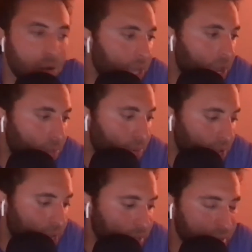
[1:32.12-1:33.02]
up, I
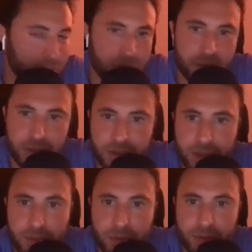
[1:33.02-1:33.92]
had a
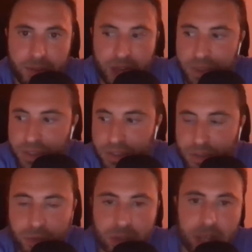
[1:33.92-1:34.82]
number of health
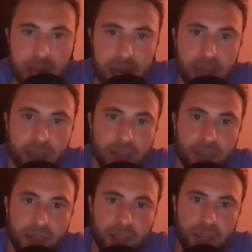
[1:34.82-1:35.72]
issues that
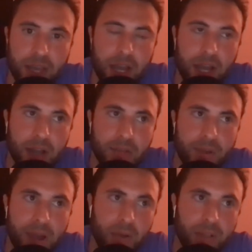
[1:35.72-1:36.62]

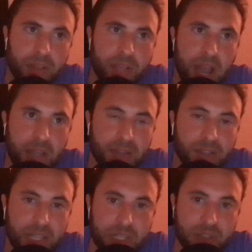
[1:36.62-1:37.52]
I went to doctors
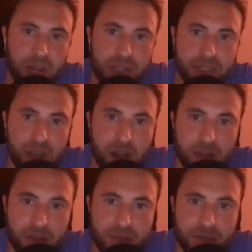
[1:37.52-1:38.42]
and I tried to
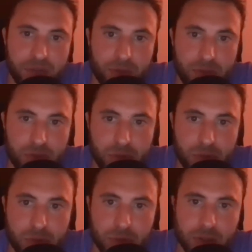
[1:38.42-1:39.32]
solve
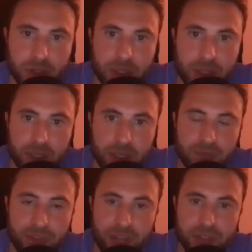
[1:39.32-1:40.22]
through the
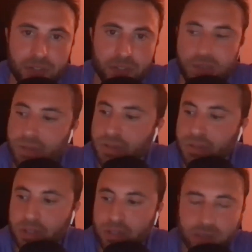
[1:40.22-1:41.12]
conventional and also
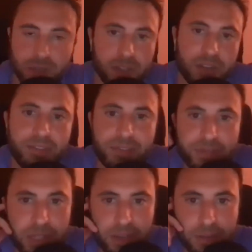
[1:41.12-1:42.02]
the alternative
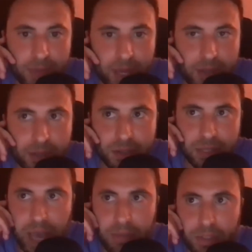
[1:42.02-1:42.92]
medical
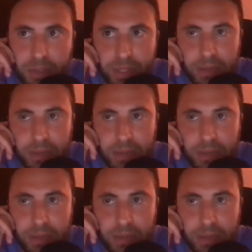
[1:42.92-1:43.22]
establishment.